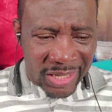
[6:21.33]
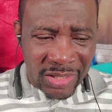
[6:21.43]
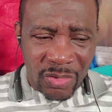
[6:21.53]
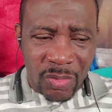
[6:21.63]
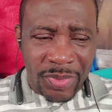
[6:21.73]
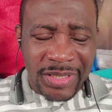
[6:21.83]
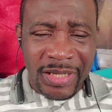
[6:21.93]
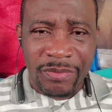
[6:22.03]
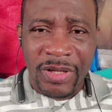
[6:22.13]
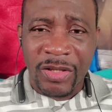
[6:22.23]
and you'll be
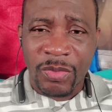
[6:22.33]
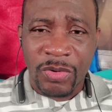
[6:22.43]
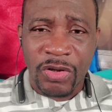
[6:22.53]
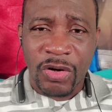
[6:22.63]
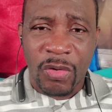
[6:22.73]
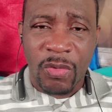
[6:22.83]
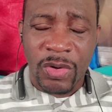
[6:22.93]
tempted to put your